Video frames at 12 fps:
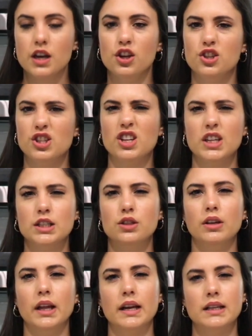you do need to
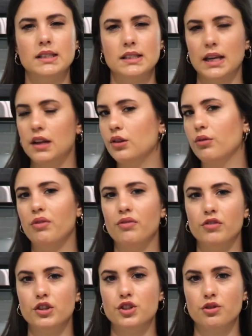let it sit in the
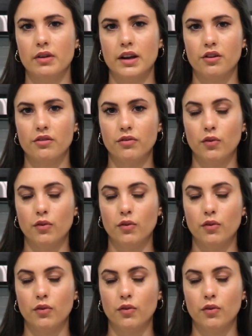refrigerator